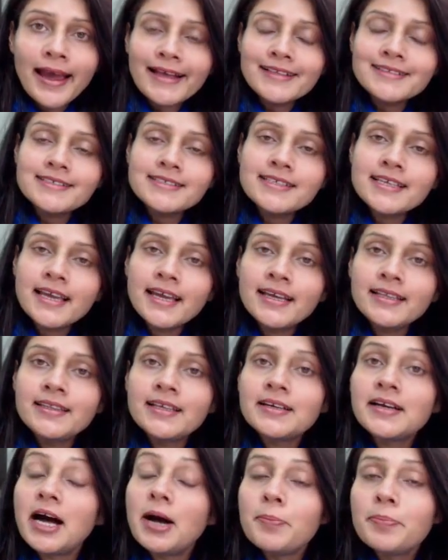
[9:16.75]
and say
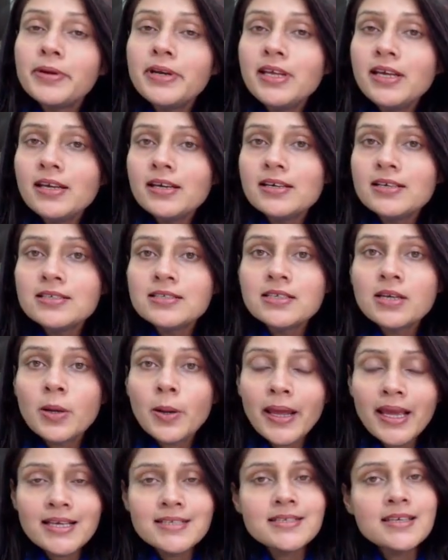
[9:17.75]
the company
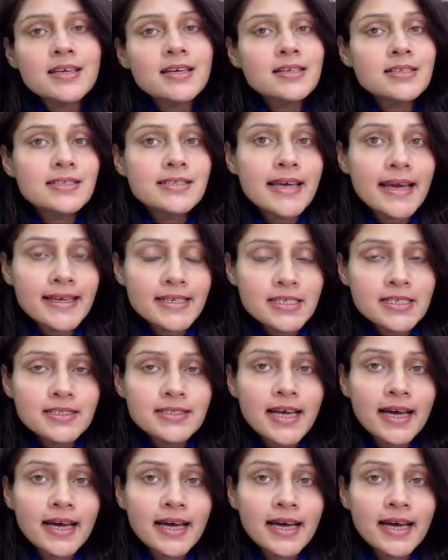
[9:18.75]
is raising debt.